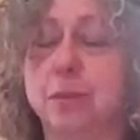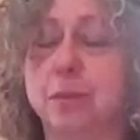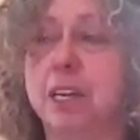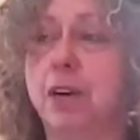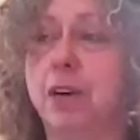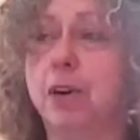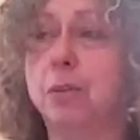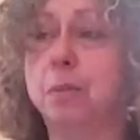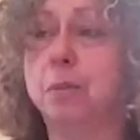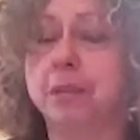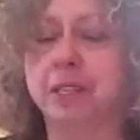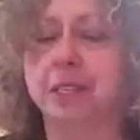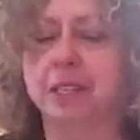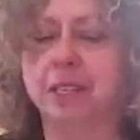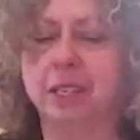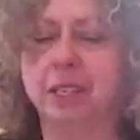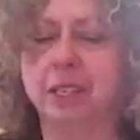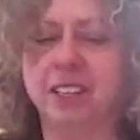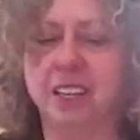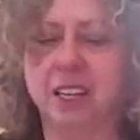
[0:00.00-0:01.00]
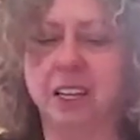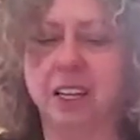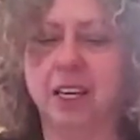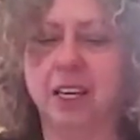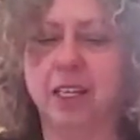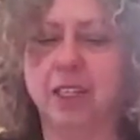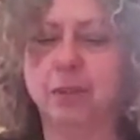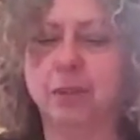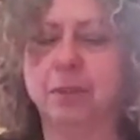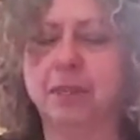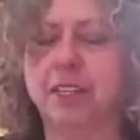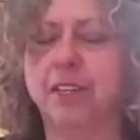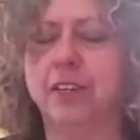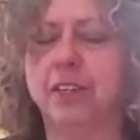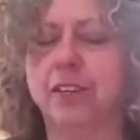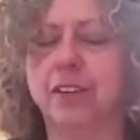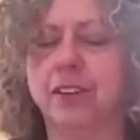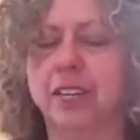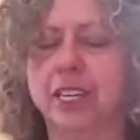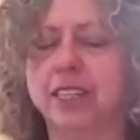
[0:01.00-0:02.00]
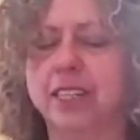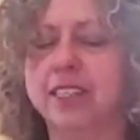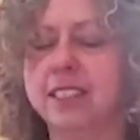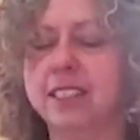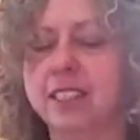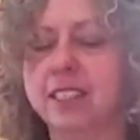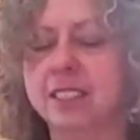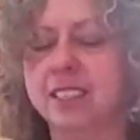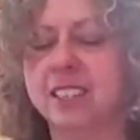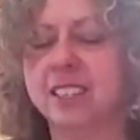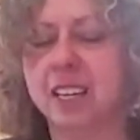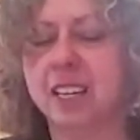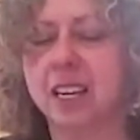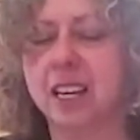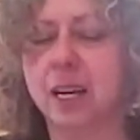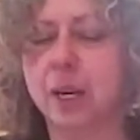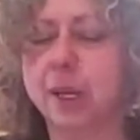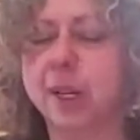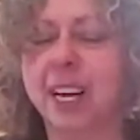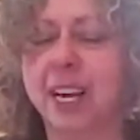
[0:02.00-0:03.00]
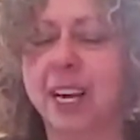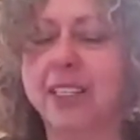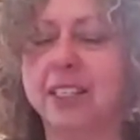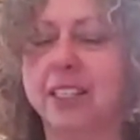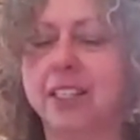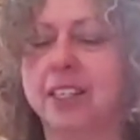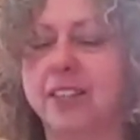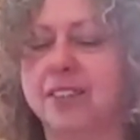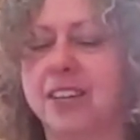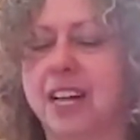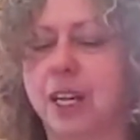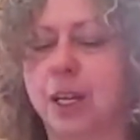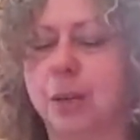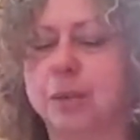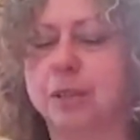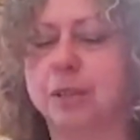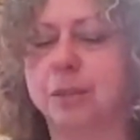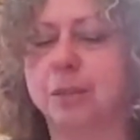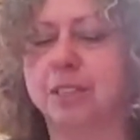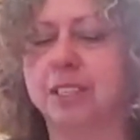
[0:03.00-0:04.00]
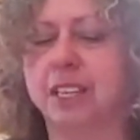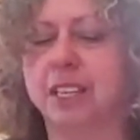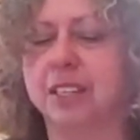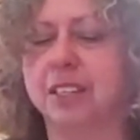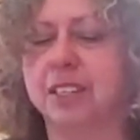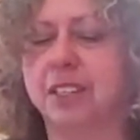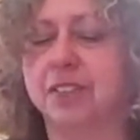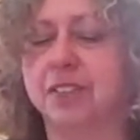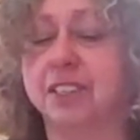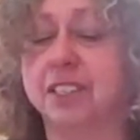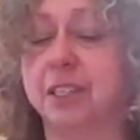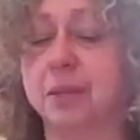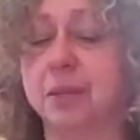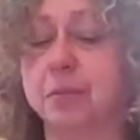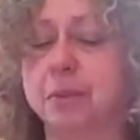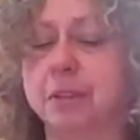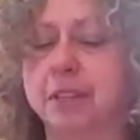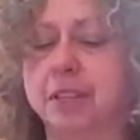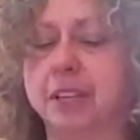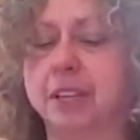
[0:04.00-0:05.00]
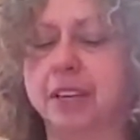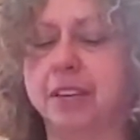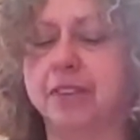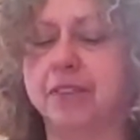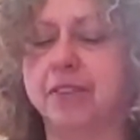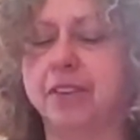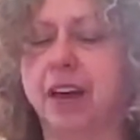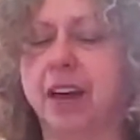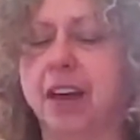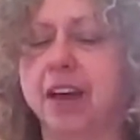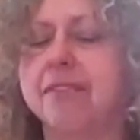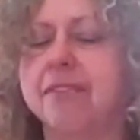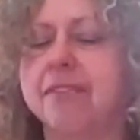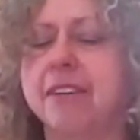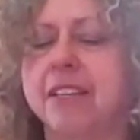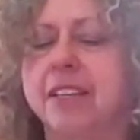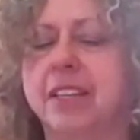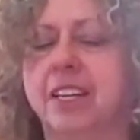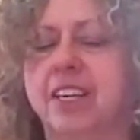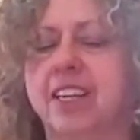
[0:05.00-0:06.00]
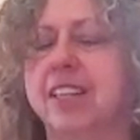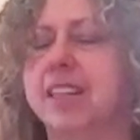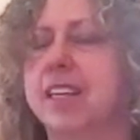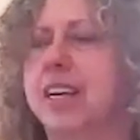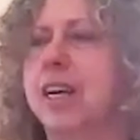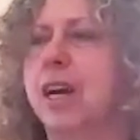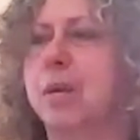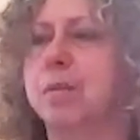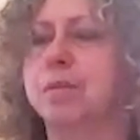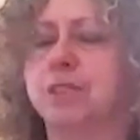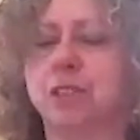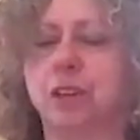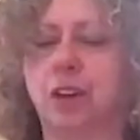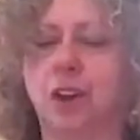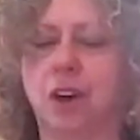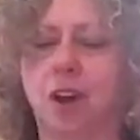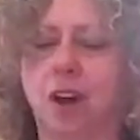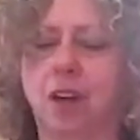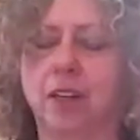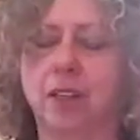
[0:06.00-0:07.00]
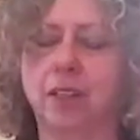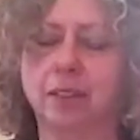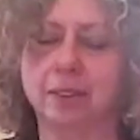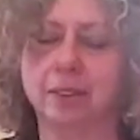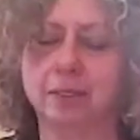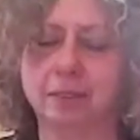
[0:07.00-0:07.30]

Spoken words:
to be open, to be curious, and to develop some sense of sympathy for everything that comes along.